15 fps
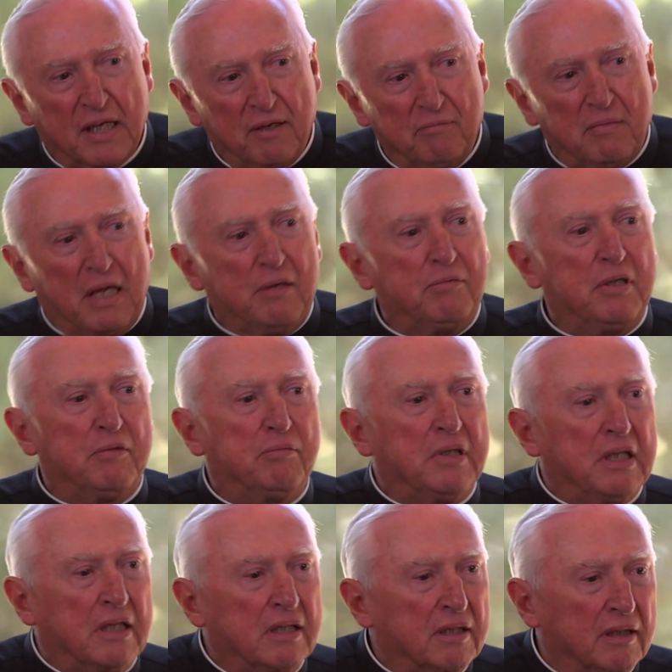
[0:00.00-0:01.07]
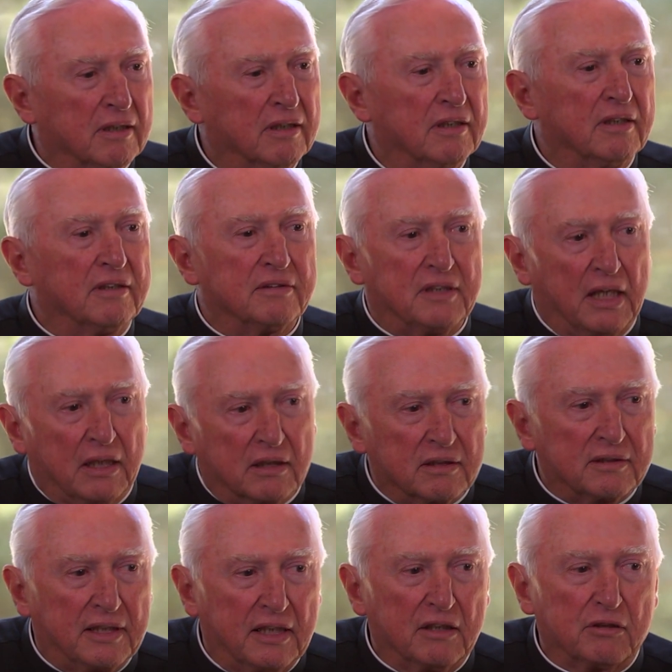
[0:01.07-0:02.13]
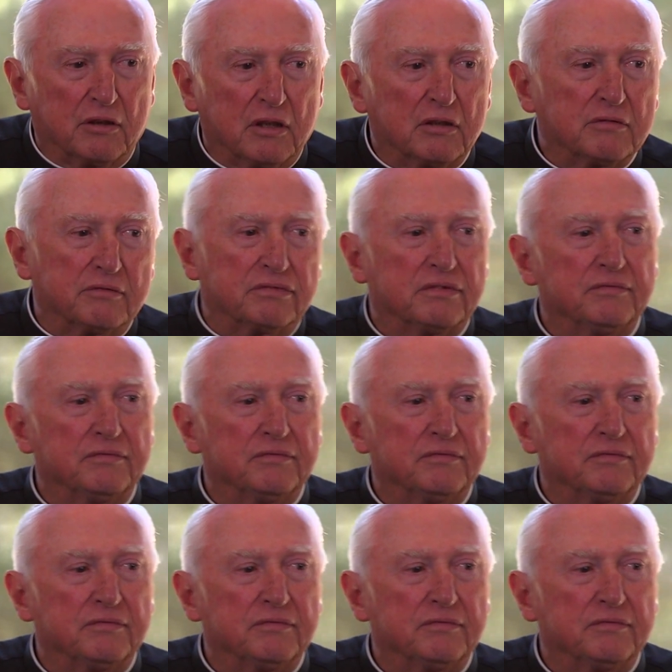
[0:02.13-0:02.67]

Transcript: maybe being taken care of?